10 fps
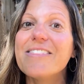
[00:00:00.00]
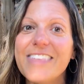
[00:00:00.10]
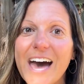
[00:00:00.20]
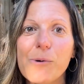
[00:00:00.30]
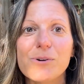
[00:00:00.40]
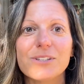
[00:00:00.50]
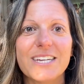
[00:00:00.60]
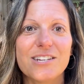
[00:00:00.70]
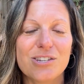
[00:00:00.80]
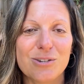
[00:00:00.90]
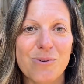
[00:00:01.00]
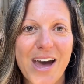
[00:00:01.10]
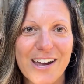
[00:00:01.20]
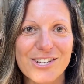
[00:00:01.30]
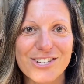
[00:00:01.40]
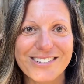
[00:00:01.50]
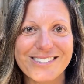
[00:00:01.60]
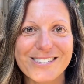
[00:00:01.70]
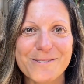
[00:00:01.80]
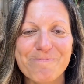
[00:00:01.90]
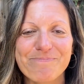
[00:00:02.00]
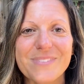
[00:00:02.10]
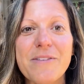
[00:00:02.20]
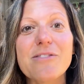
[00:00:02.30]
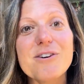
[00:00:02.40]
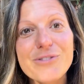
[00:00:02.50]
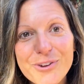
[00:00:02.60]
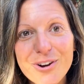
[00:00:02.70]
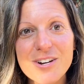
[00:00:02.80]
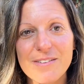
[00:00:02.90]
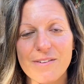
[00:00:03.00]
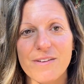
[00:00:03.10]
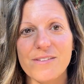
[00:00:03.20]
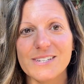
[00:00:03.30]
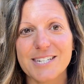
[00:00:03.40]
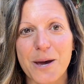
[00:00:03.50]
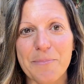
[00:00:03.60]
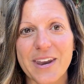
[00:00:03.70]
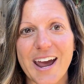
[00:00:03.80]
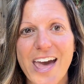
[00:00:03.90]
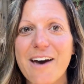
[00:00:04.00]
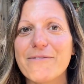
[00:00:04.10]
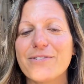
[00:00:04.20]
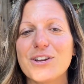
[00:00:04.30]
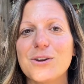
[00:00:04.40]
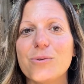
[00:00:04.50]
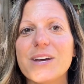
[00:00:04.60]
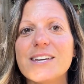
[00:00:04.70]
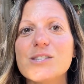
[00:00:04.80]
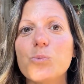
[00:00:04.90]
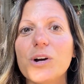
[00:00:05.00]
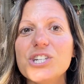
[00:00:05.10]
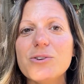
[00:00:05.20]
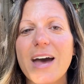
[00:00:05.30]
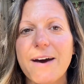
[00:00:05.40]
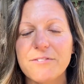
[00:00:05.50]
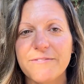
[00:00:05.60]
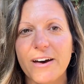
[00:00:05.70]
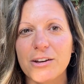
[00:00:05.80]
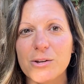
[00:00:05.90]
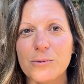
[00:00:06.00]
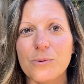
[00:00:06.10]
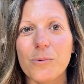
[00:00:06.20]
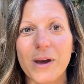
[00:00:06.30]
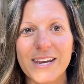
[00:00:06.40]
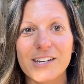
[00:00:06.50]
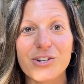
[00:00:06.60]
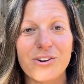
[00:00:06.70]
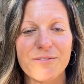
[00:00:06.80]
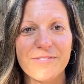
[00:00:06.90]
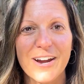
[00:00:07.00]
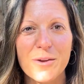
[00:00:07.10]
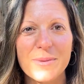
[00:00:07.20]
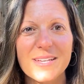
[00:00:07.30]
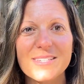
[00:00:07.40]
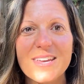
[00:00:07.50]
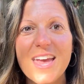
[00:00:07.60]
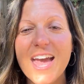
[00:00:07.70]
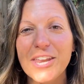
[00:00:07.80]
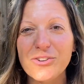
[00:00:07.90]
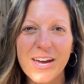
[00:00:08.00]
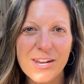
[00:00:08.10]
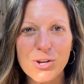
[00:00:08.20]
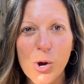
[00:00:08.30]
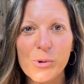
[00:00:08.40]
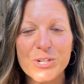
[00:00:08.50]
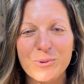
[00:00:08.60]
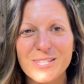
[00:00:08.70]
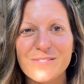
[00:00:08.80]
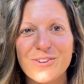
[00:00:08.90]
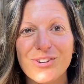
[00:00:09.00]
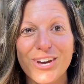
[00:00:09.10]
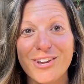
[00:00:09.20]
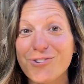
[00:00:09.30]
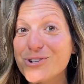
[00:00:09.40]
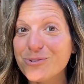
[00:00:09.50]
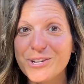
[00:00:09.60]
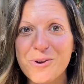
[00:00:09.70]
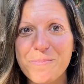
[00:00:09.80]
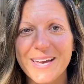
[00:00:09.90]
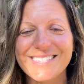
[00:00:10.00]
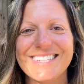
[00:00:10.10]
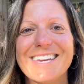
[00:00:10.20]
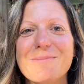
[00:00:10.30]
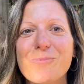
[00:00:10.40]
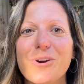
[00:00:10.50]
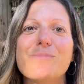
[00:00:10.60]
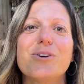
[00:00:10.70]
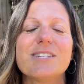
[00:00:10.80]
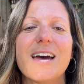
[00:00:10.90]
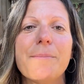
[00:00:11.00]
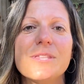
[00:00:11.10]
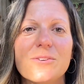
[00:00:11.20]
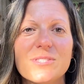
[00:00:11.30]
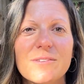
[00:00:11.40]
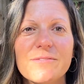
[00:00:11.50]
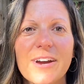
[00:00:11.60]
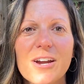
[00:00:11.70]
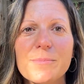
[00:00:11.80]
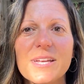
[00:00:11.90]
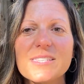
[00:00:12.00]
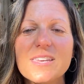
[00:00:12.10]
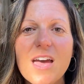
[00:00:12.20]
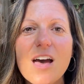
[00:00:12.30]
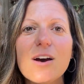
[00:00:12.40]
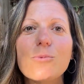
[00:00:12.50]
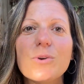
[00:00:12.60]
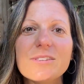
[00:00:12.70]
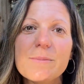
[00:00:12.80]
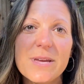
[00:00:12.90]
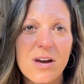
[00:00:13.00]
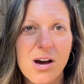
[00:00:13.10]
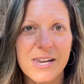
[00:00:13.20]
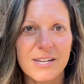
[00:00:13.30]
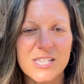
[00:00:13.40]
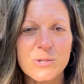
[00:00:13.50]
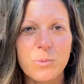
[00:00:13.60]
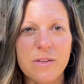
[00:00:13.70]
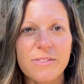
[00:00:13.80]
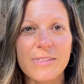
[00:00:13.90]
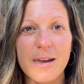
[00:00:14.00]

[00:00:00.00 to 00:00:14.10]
That will lead to new actions. And then the third tip that I have for you is, once you have evaluated your environment and you kind of know which ones feel good and you're doing your best to get more and more time in those environments, really be honest with the